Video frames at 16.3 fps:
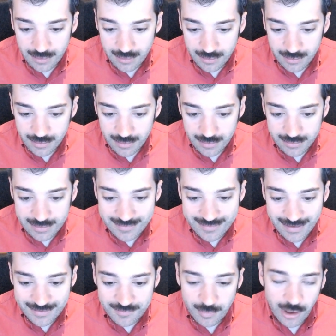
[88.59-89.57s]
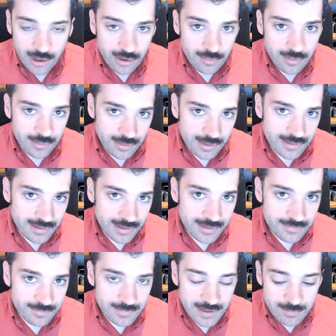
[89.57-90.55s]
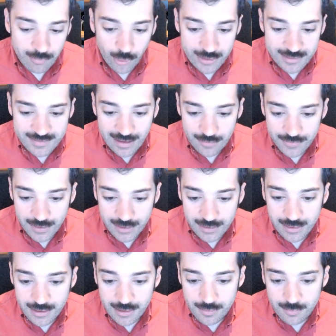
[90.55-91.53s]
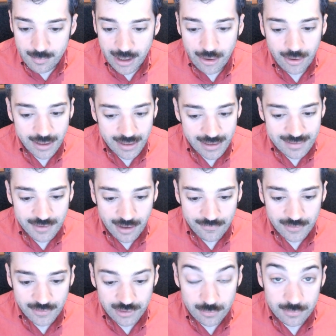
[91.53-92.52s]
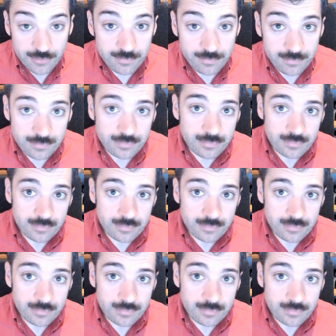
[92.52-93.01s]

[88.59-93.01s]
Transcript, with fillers: Uh, and he says, he, he, he points out that Maori is often used